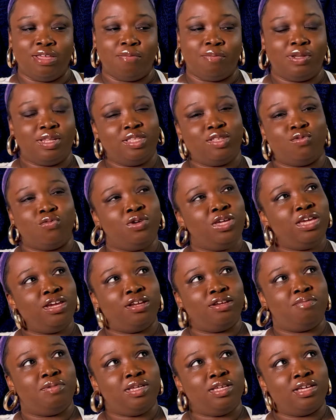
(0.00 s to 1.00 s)
But it's
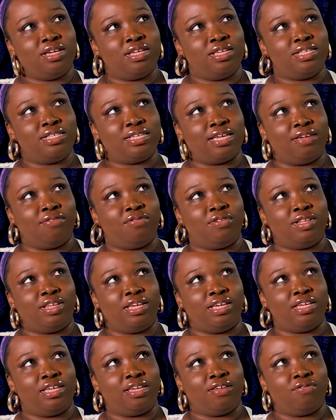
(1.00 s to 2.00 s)
weird because I feel
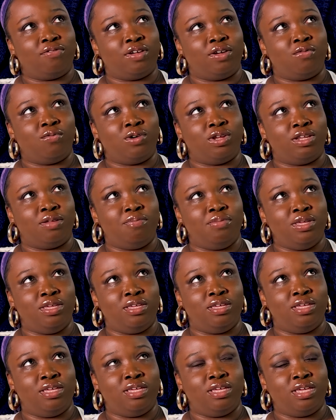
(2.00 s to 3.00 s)
like if I want to
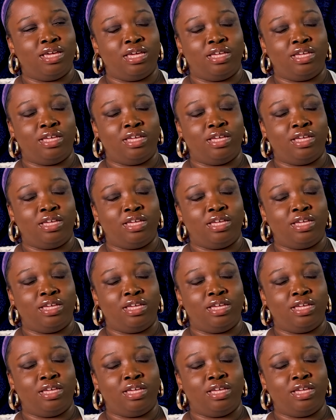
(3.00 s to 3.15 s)
be